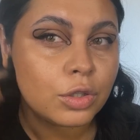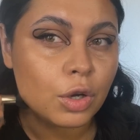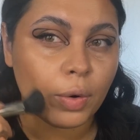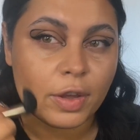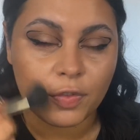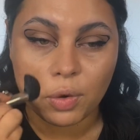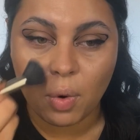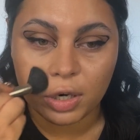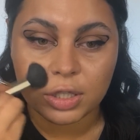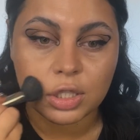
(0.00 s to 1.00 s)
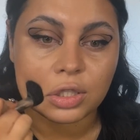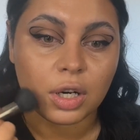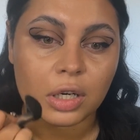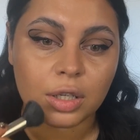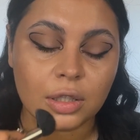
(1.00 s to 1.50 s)
So if you want to
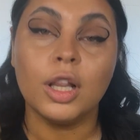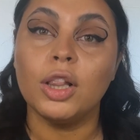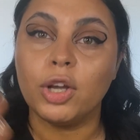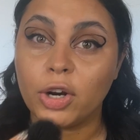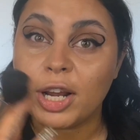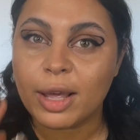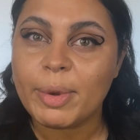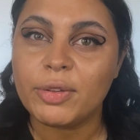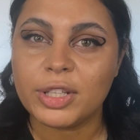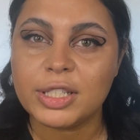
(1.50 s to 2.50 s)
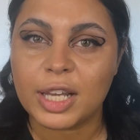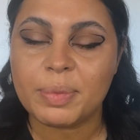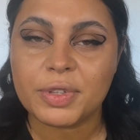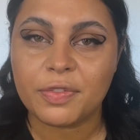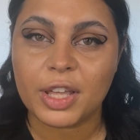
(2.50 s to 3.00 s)
start learning about these
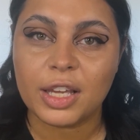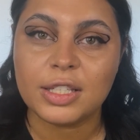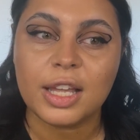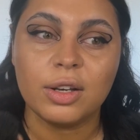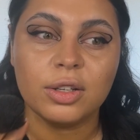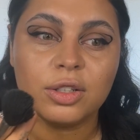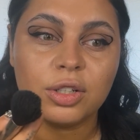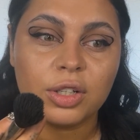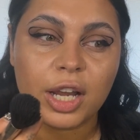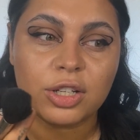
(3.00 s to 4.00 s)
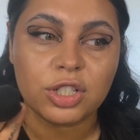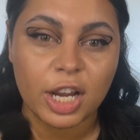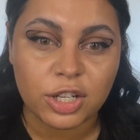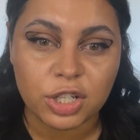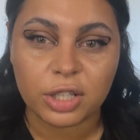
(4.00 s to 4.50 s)
types of things and
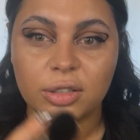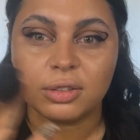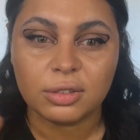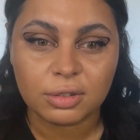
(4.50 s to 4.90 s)
changing,